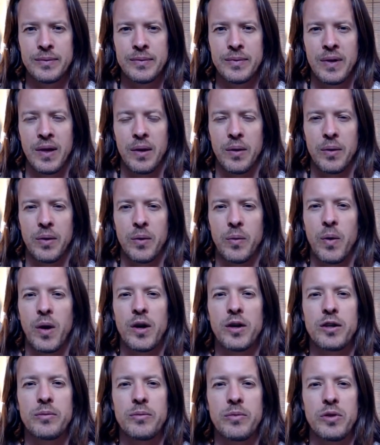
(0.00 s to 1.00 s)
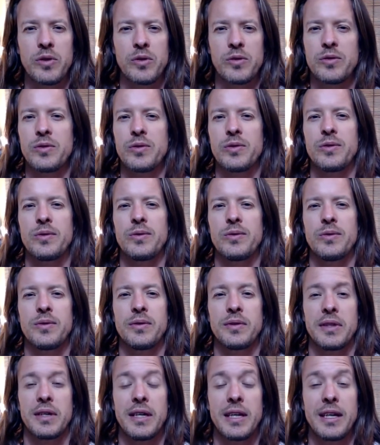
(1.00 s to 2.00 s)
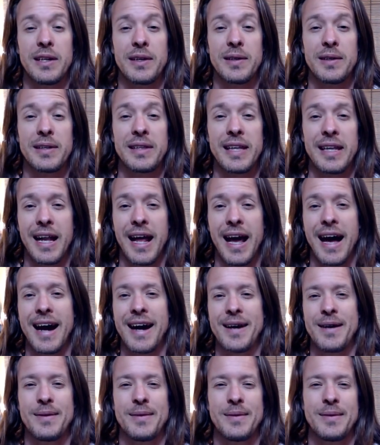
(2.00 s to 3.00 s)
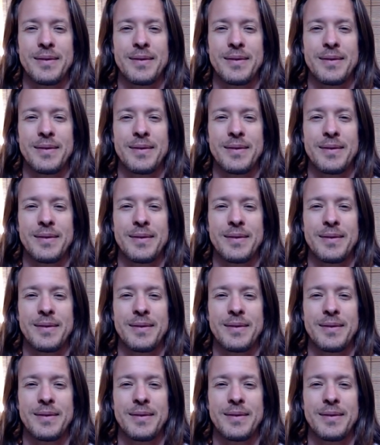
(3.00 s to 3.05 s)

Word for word: I want to welcome you to the here and the now.